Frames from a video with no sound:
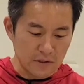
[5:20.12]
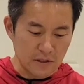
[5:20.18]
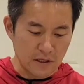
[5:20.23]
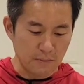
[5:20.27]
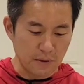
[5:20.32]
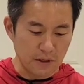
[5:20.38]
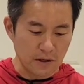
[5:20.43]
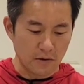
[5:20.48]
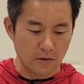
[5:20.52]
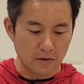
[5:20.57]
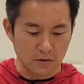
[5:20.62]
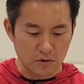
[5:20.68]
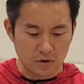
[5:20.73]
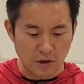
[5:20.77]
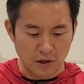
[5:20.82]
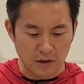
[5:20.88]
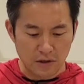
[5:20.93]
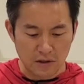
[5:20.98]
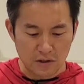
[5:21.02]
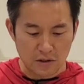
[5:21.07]
typical
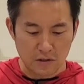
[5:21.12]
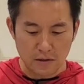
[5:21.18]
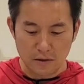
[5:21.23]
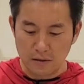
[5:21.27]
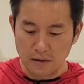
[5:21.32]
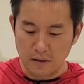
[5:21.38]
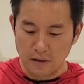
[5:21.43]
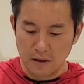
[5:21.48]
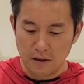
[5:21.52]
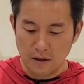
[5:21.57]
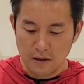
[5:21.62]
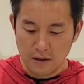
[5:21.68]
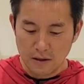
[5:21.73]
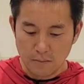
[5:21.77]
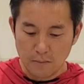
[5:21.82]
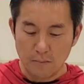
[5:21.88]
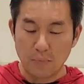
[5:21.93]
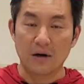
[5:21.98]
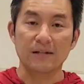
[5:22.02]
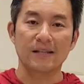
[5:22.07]
traditional
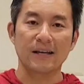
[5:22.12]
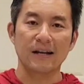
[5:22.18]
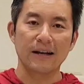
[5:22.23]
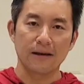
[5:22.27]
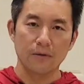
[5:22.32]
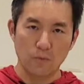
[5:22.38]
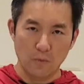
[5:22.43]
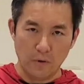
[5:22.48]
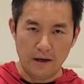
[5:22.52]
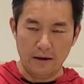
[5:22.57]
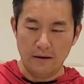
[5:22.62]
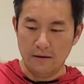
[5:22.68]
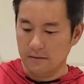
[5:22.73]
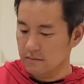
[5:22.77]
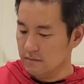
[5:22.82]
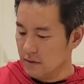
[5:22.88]
Brazilian way.